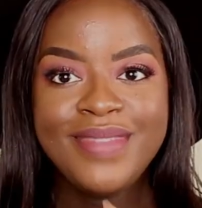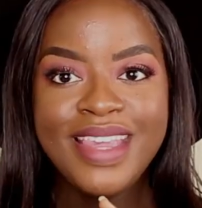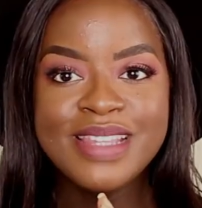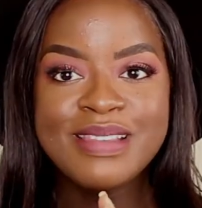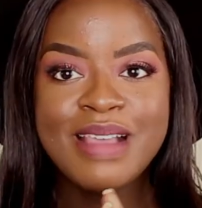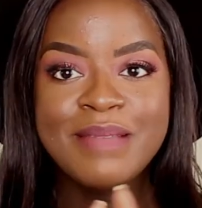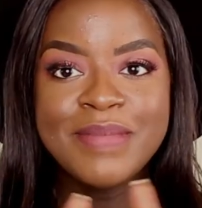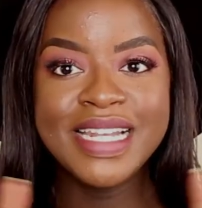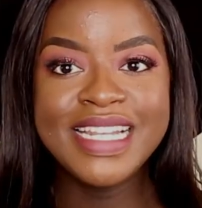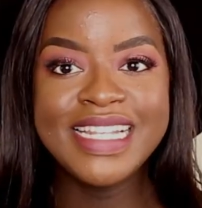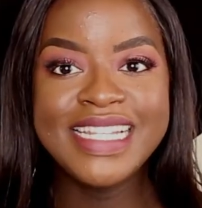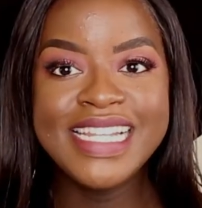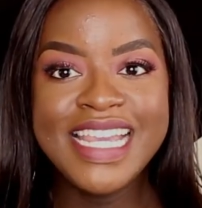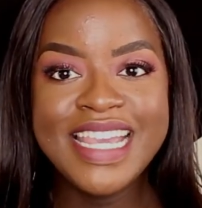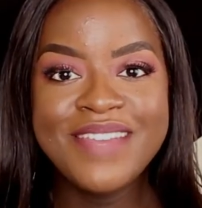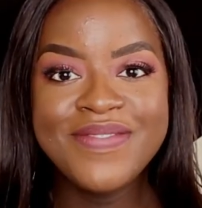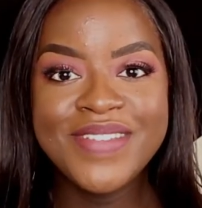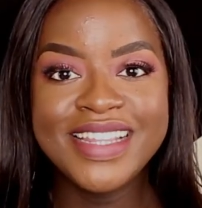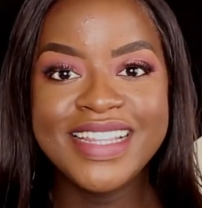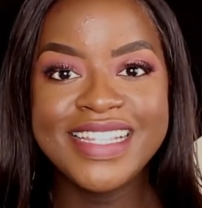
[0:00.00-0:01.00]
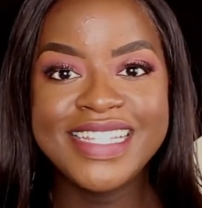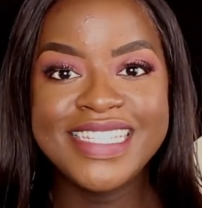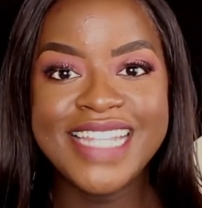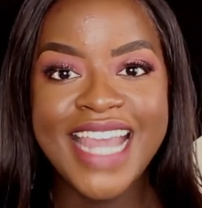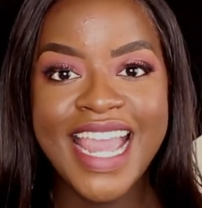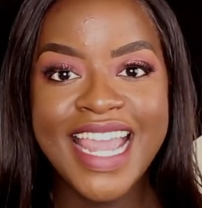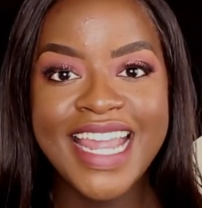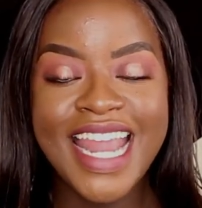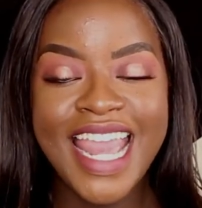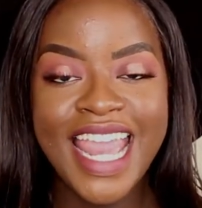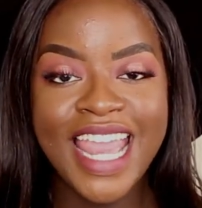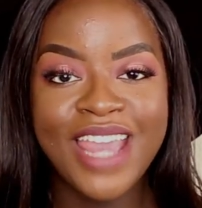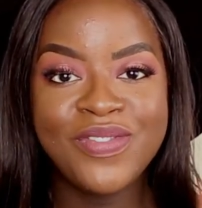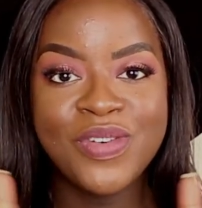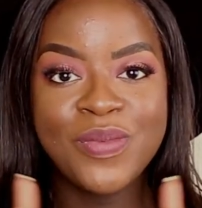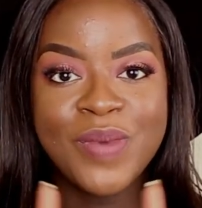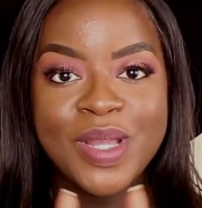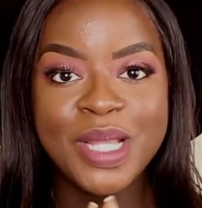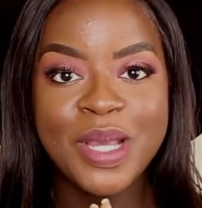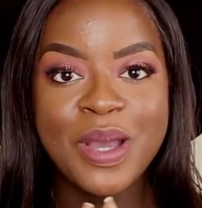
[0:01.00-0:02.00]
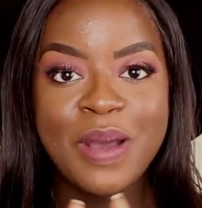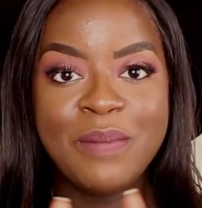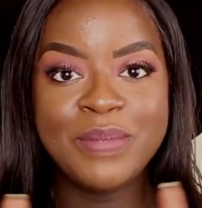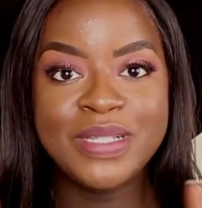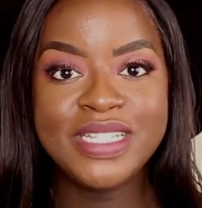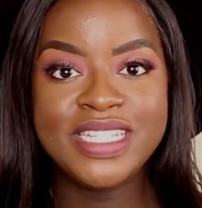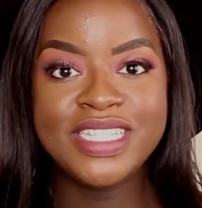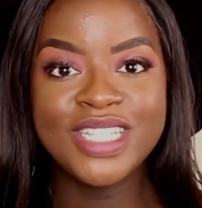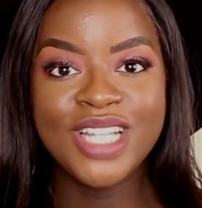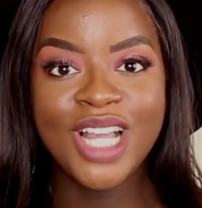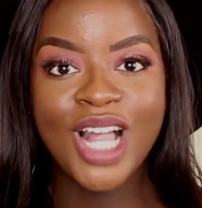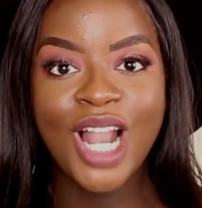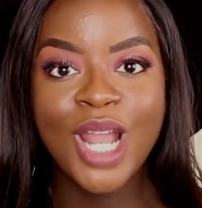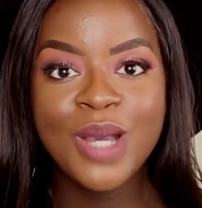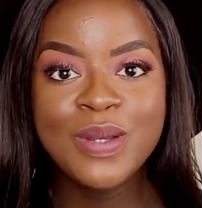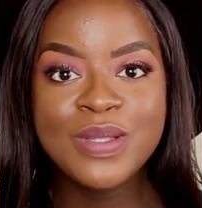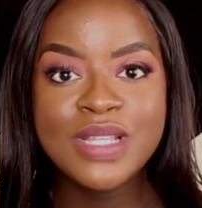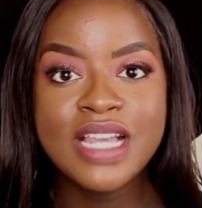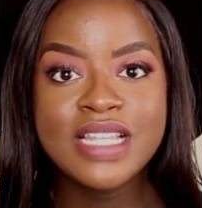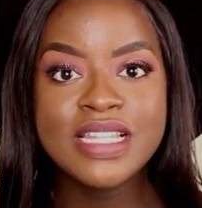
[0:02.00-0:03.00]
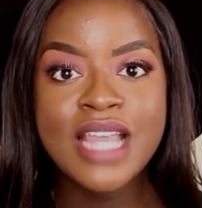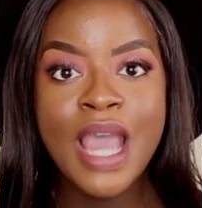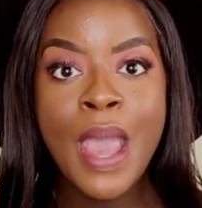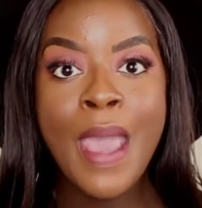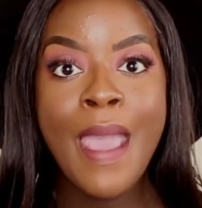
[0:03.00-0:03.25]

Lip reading: So I'm going to leave the date here for when the competition closes.